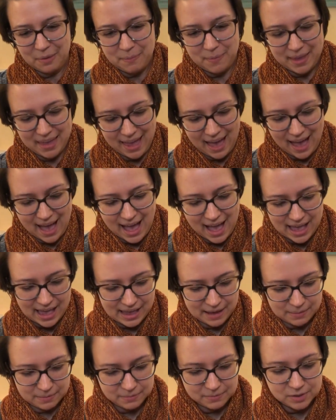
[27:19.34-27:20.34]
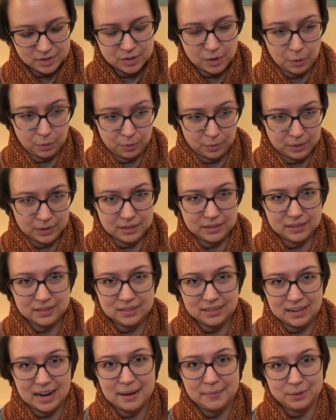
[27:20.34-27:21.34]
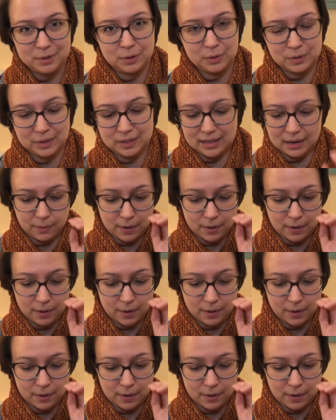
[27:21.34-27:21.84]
But yeah, I am so thrilled. I'm so thrilled.